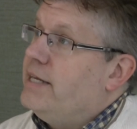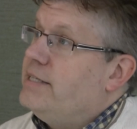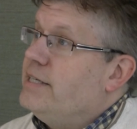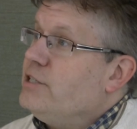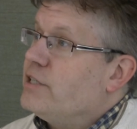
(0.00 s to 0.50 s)

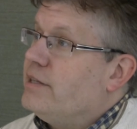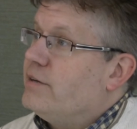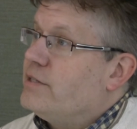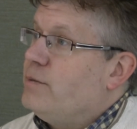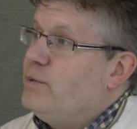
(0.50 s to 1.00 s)
In
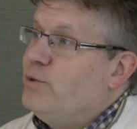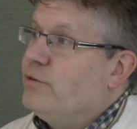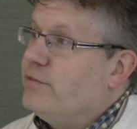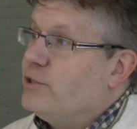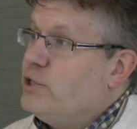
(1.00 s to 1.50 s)
addition, there's a
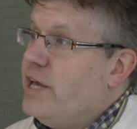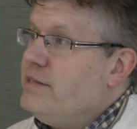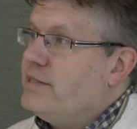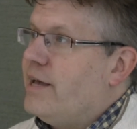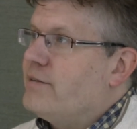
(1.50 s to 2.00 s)
beautiful
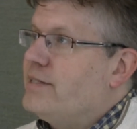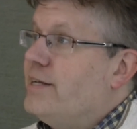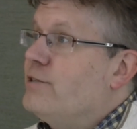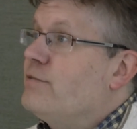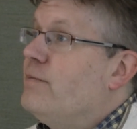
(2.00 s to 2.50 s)
chest
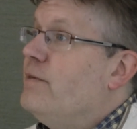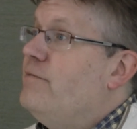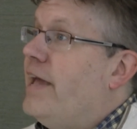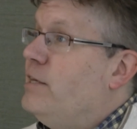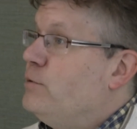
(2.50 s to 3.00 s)
downstairs
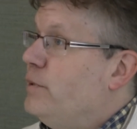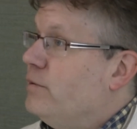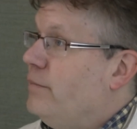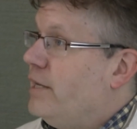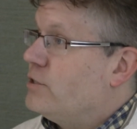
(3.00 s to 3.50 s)
from the Vanderbilt